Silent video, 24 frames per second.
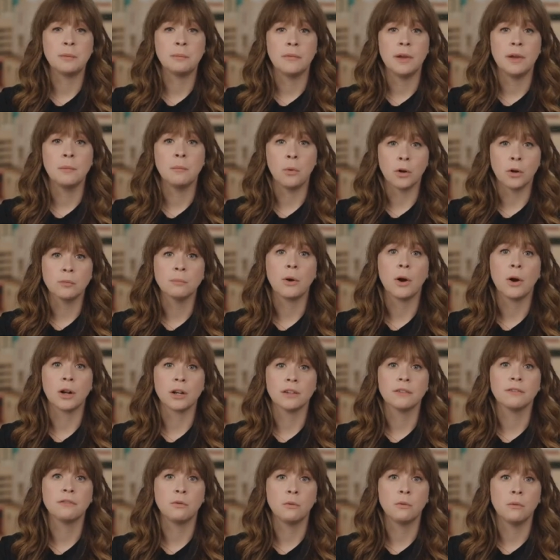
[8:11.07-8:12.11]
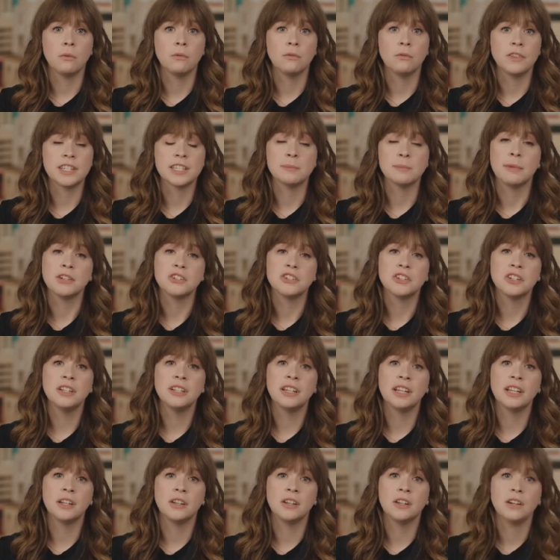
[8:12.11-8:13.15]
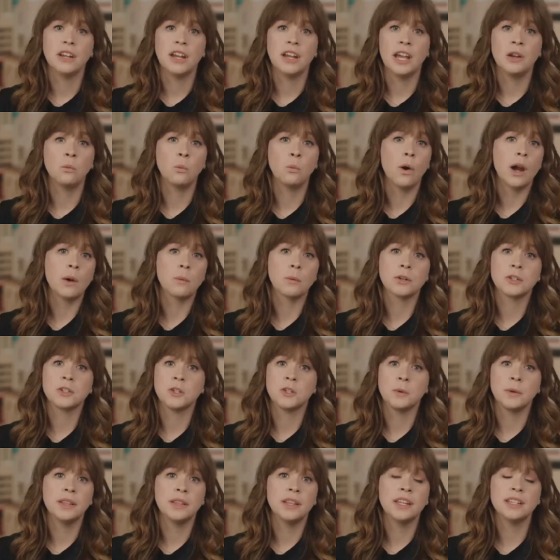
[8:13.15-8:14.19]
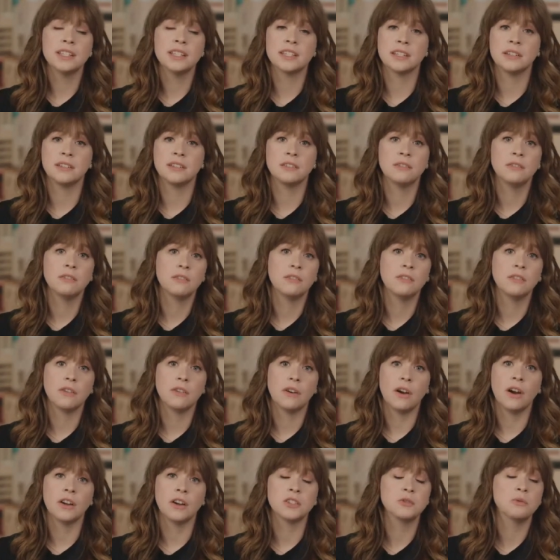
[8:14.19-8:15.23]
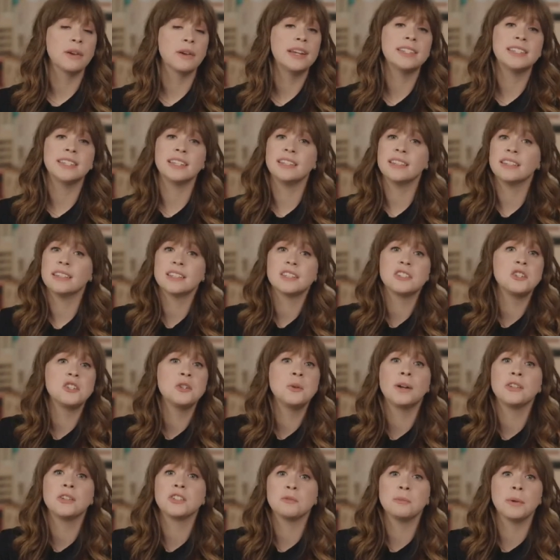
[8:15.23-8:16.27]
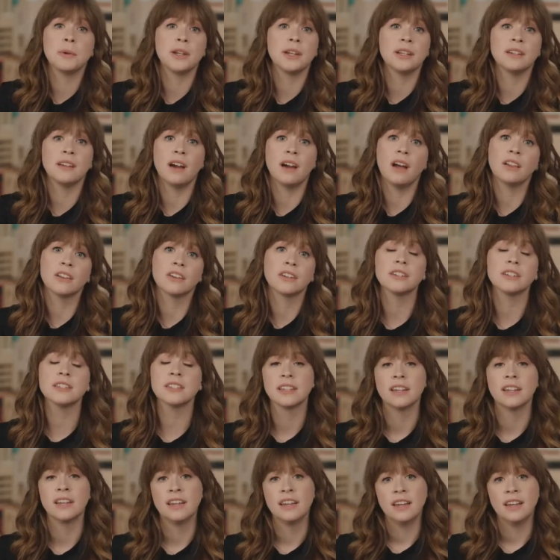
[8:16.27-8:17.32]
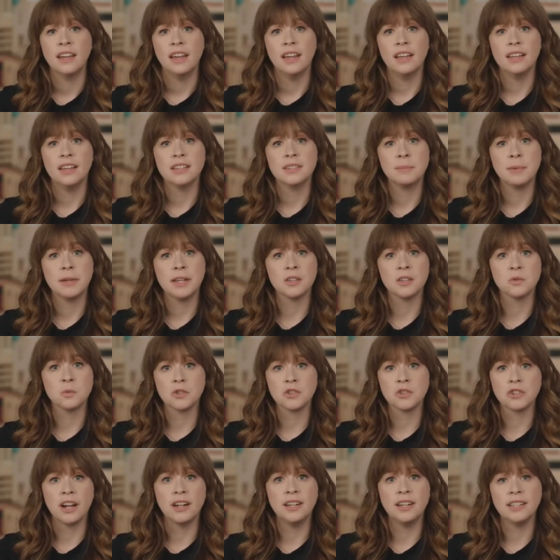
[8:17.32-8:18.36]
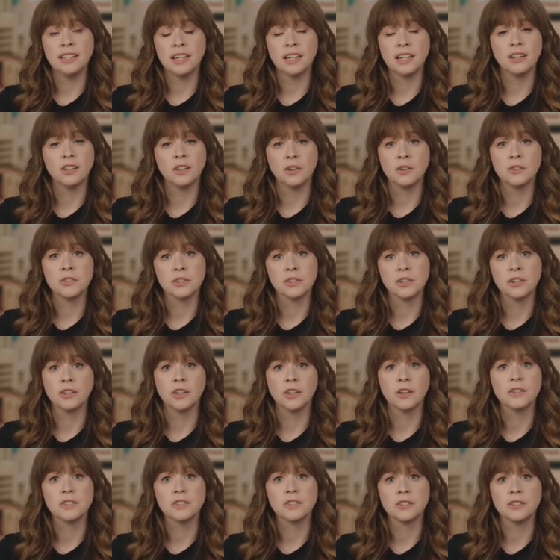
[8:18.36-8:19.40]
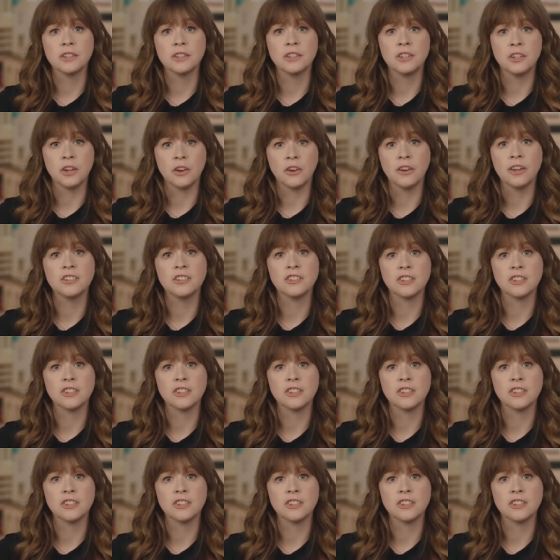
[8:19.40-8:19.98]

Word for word: important part of this mission and, and why we're doing this. And us raising this two hundred million dollars is because we're trying to get closer and closer to curing